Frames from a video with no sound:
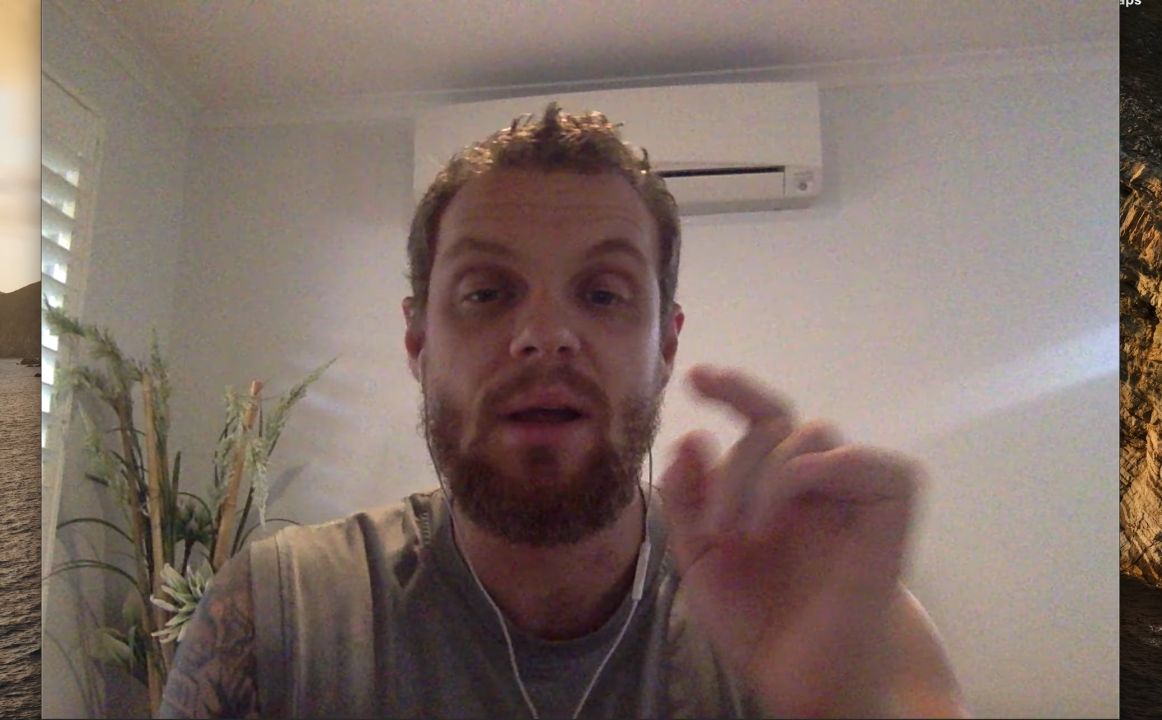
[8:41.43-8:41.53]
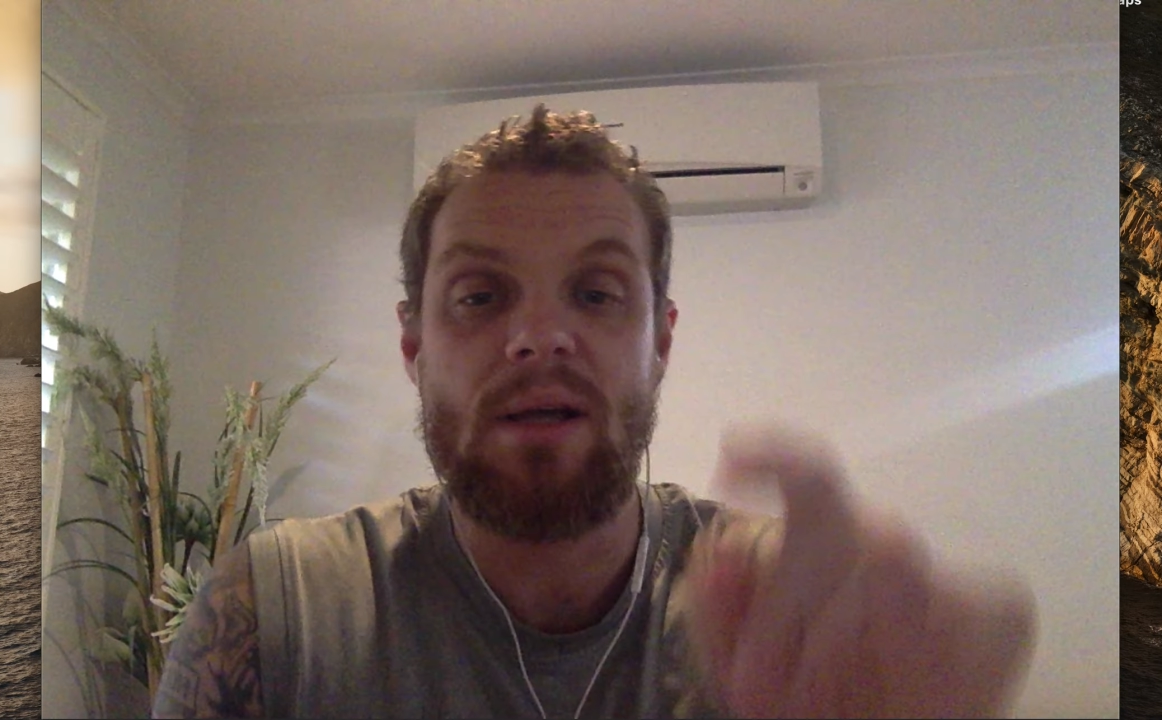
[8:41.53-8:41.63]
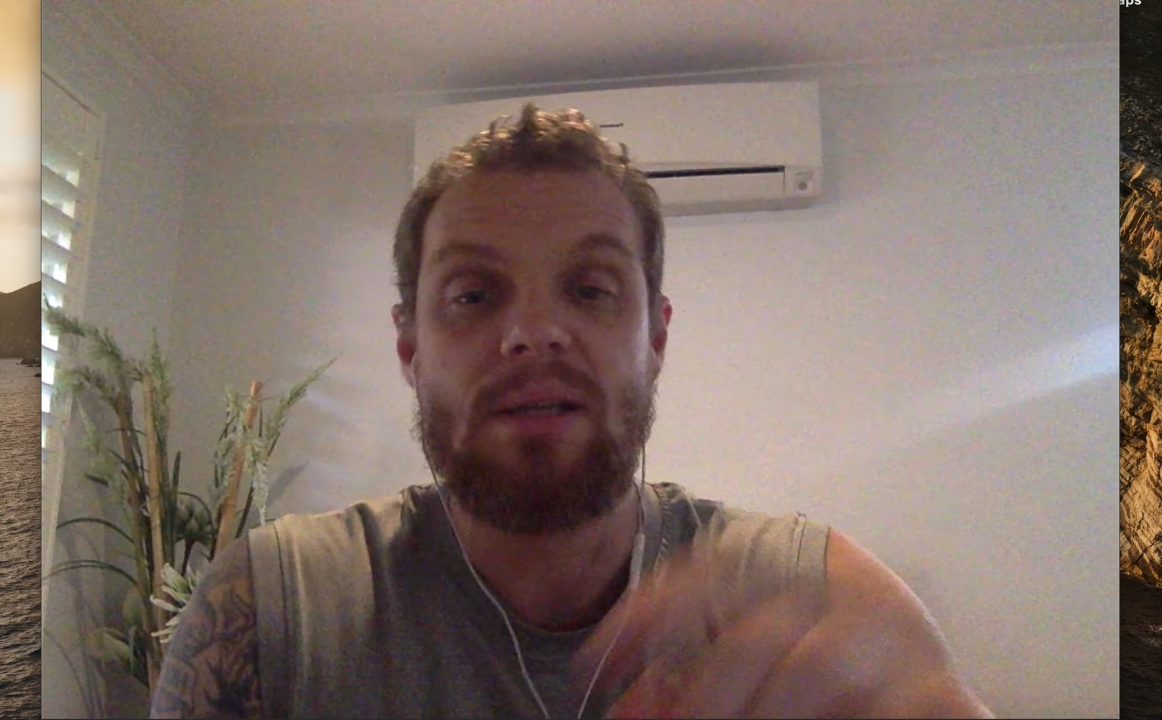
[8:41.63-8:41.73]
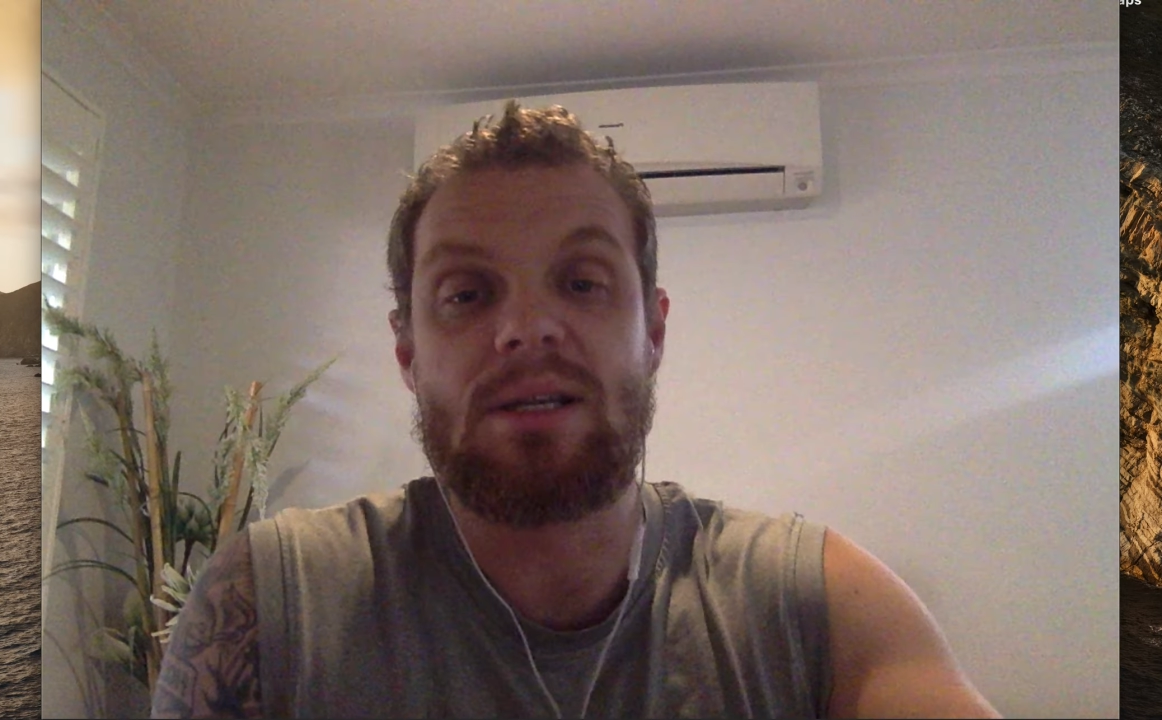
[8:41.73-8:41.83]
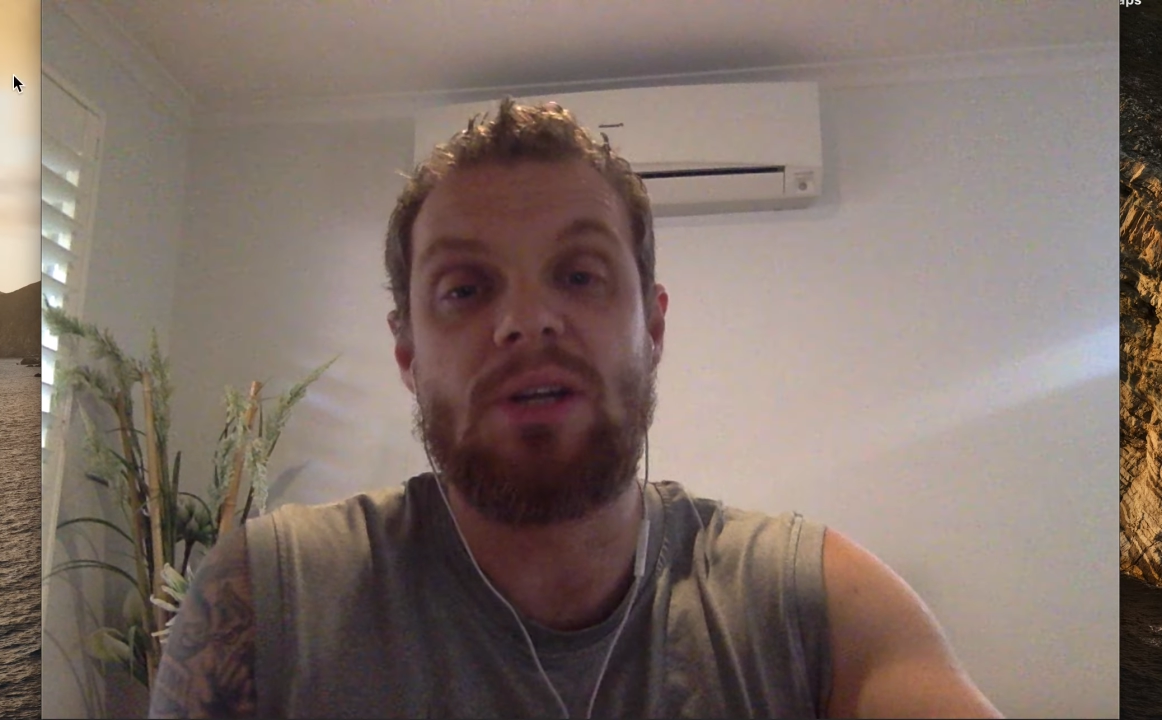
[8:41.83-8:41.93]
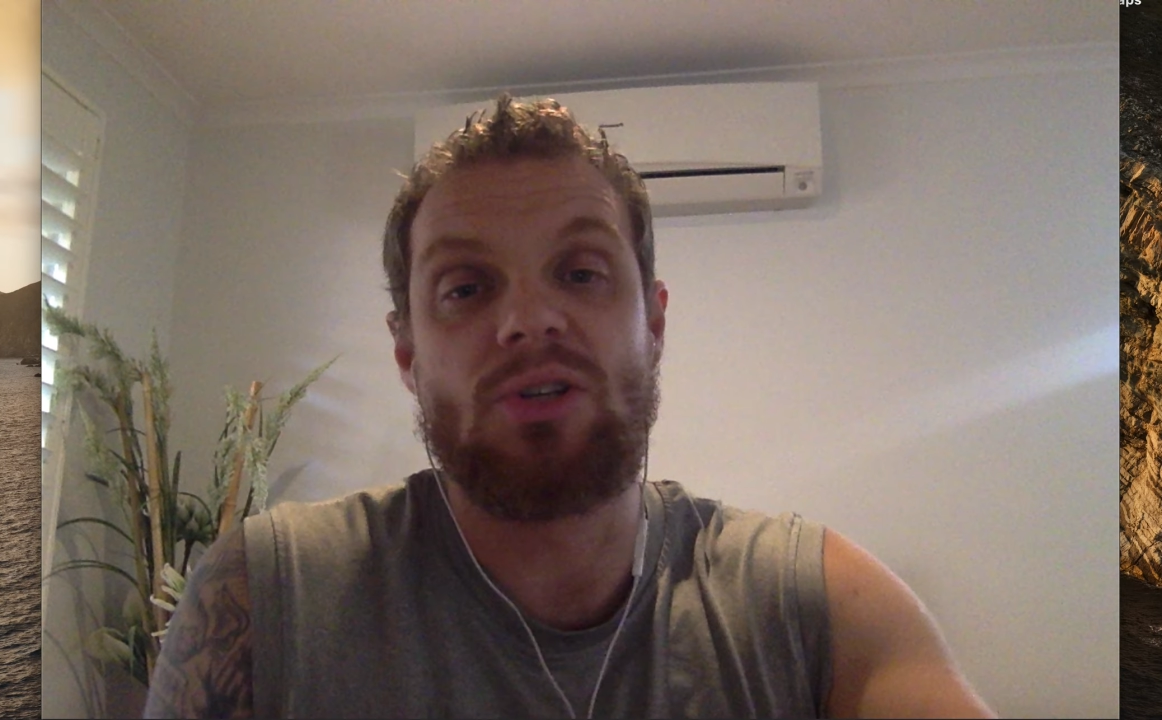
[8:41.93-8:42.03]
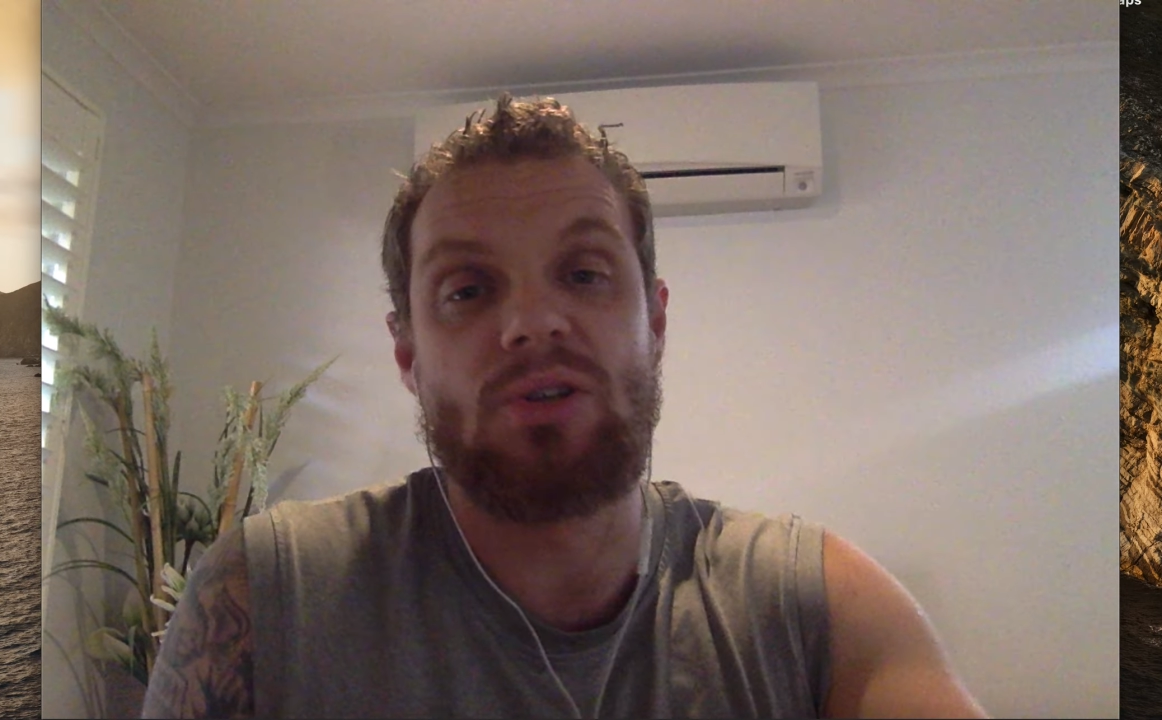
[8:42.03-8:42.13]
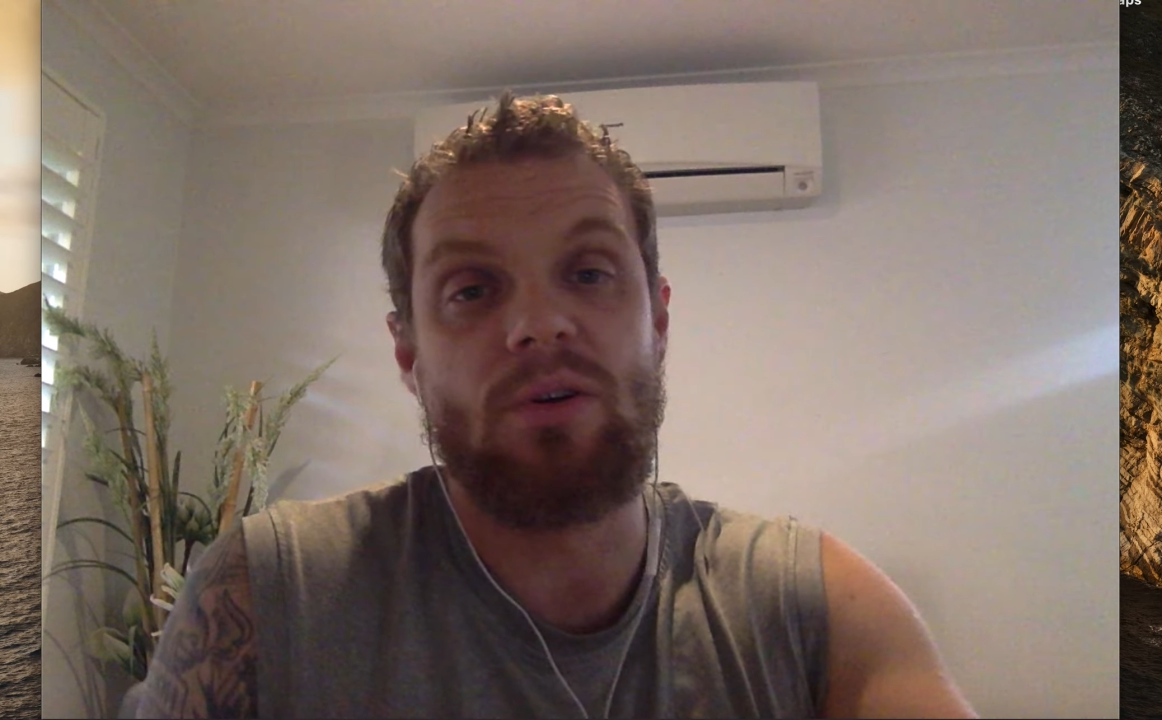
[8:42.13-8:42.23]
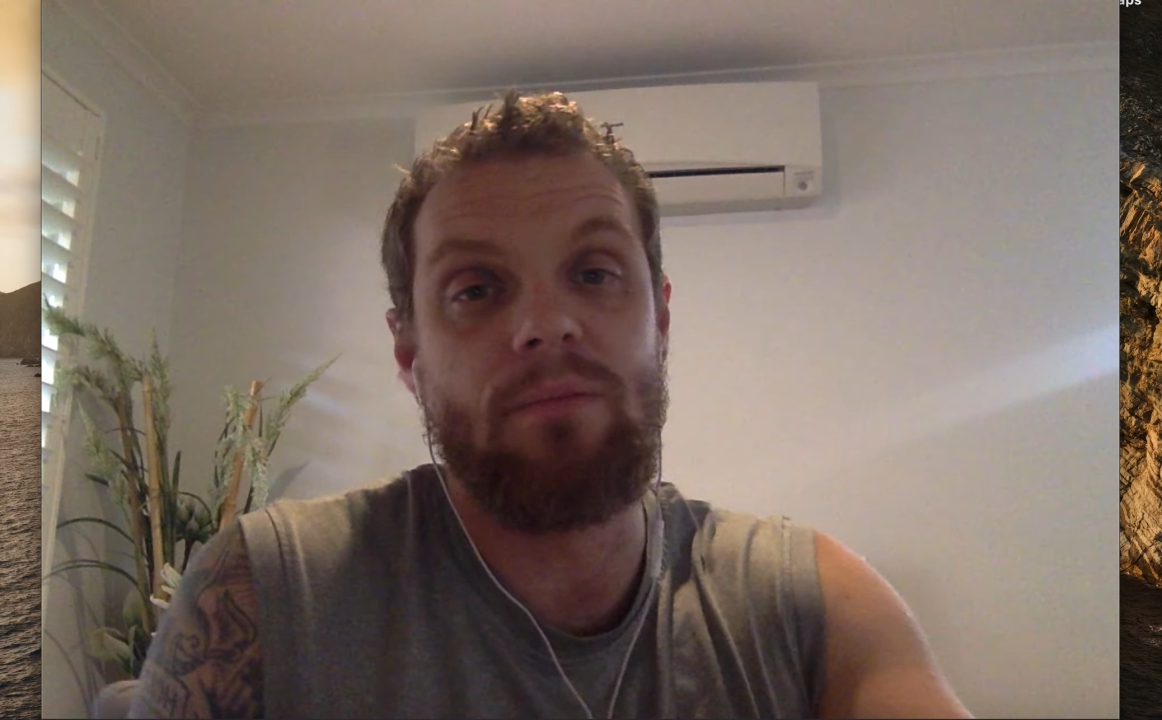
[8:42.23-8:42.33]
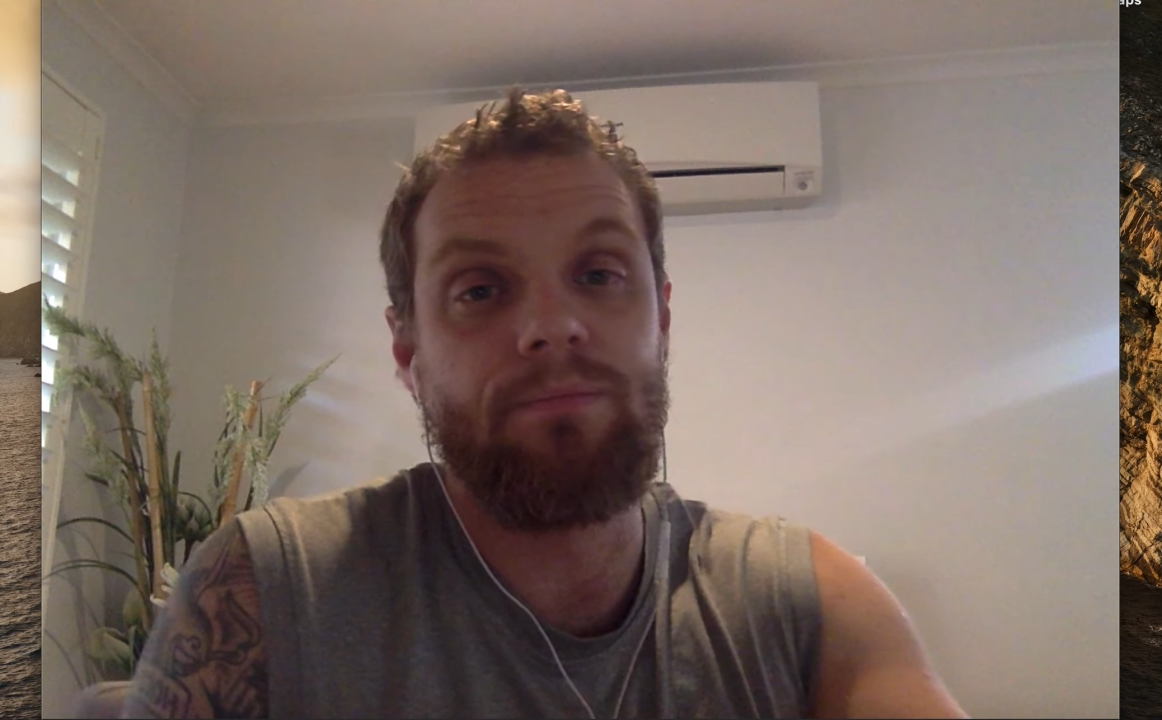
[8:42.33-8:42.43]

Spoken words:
See you soon.